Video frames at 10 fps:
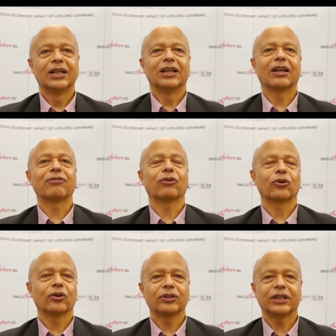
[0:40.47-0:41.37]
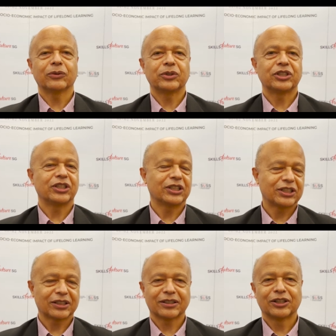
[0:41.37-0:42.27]
lifelong learning, which is
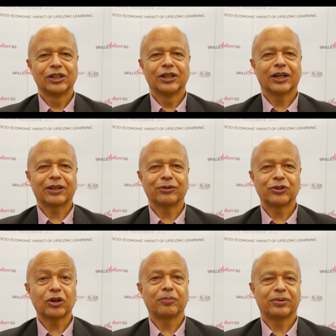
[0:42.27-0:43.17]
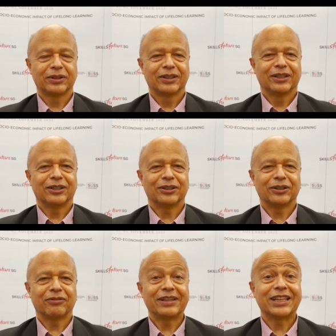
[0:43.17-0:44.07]
at the top
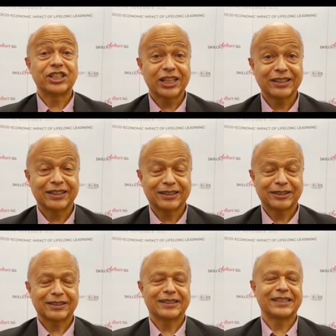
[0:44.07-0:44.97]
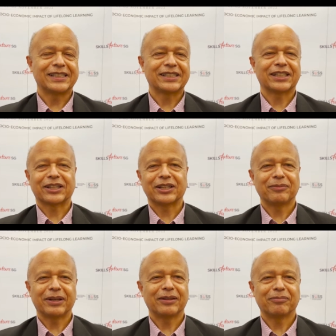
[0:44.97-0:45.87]
of the agenda, at least
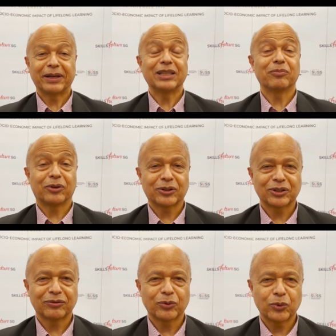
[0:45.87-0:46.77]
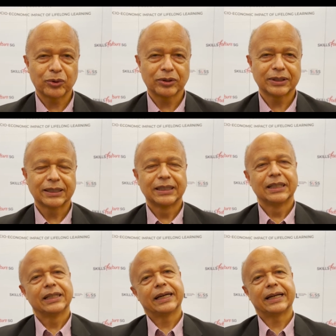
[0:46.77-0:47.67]
in many parts of the world.
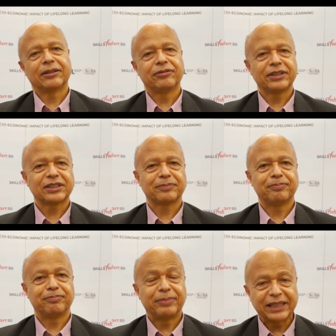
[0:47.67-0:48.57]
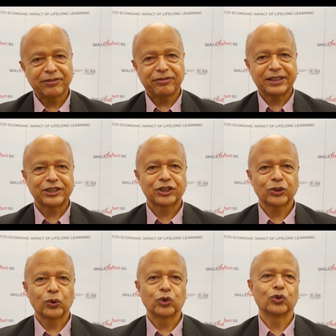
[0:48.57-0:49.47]
And this benefits
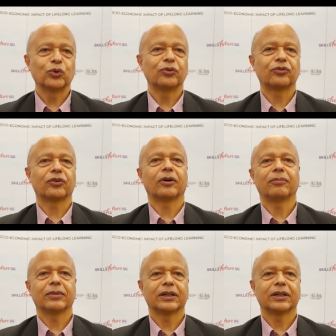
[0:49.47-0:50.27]
also from